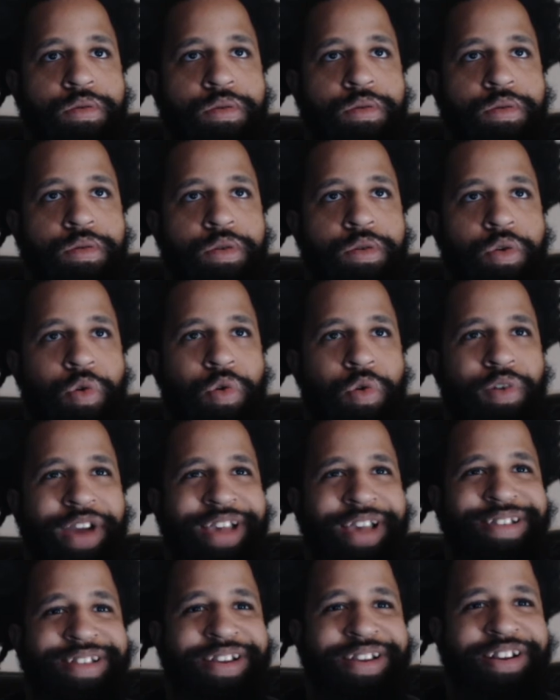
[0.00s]
Oh, nice
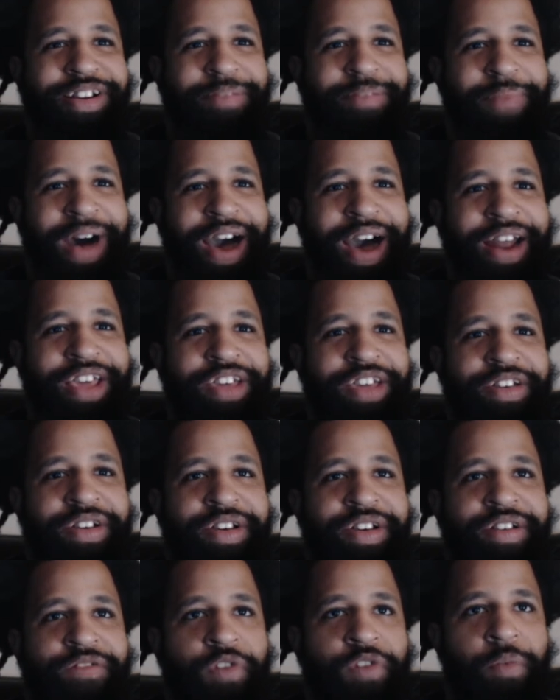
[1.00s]
knee to the body
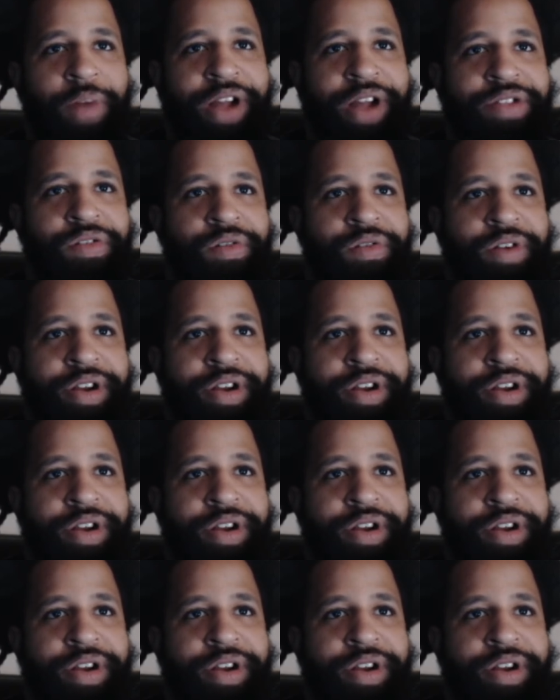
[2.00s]
for Bontorin.